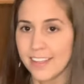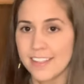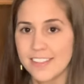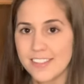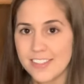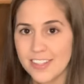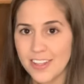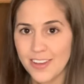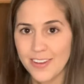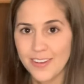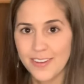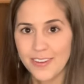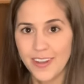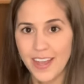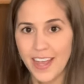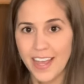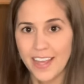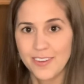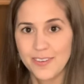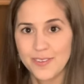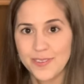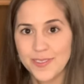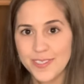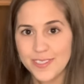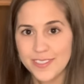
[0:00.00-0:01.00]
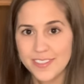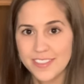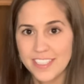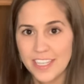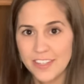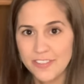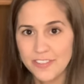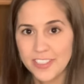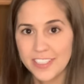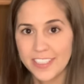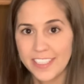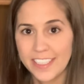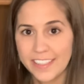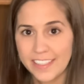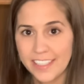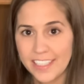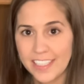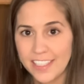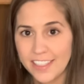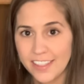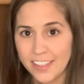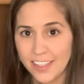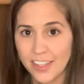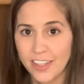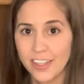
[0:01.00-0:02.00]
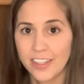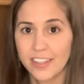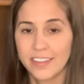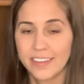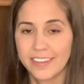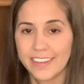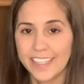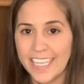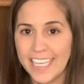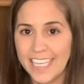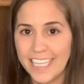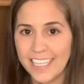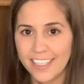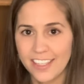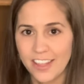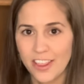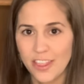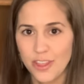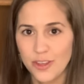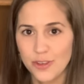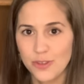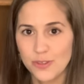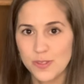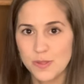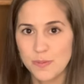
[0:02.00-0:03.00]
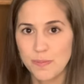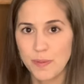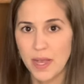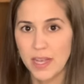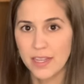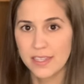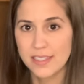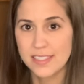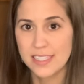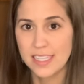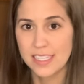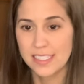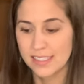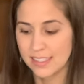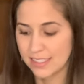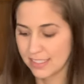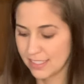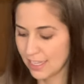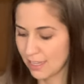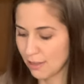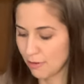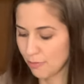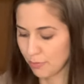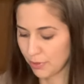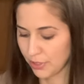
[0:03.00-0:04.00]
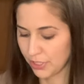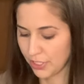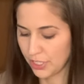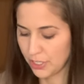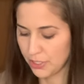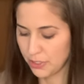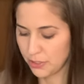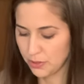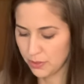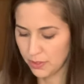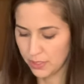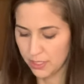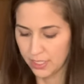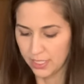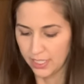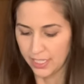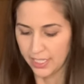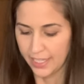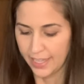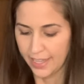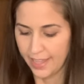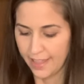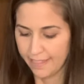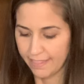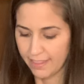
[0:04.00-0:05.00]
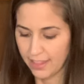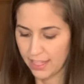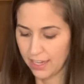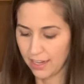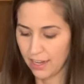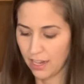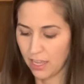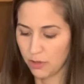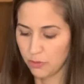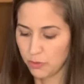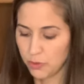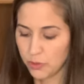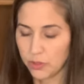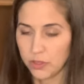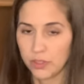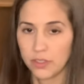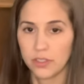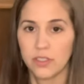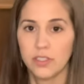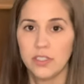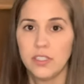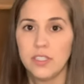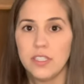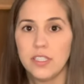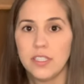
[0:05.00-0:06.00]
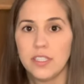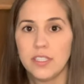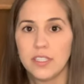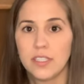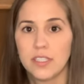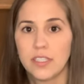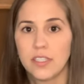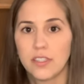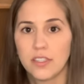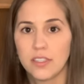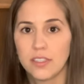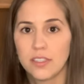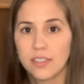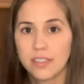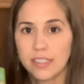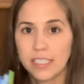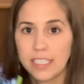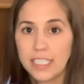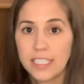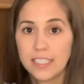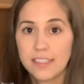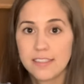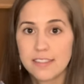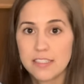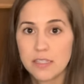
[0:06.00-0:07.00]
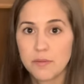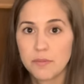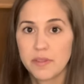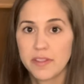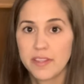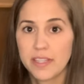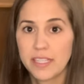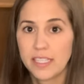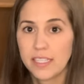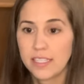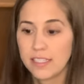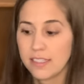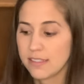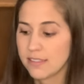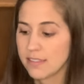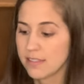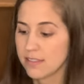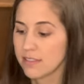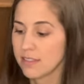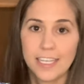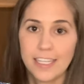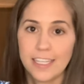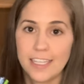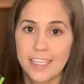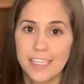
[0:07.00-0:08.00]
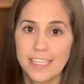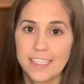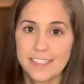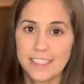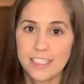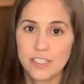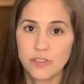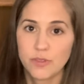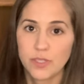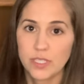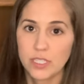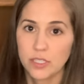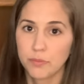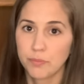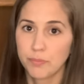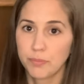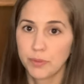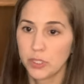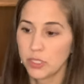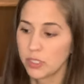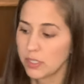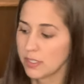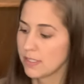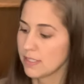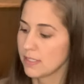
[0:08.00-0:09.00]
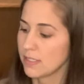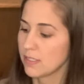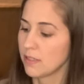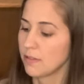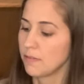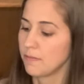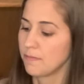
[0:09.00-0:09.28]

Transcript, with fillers: So I will definitely link those box sets down below. And then I will link some of these easy reader books